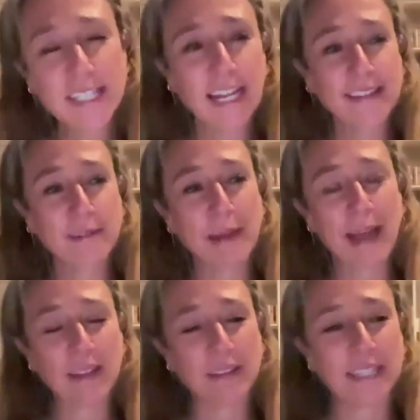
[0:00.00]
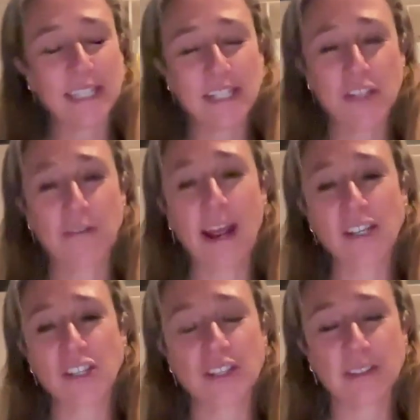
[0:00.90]
you tell us about the
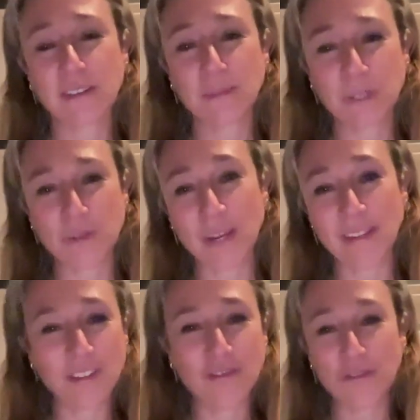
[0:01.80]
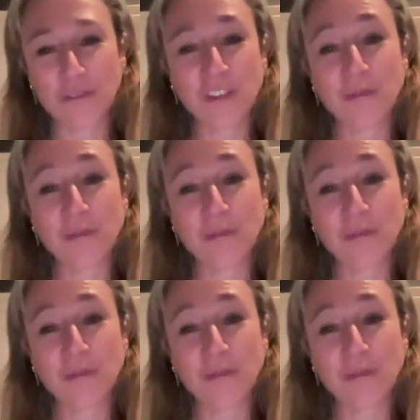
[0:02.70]
interactions between the Druze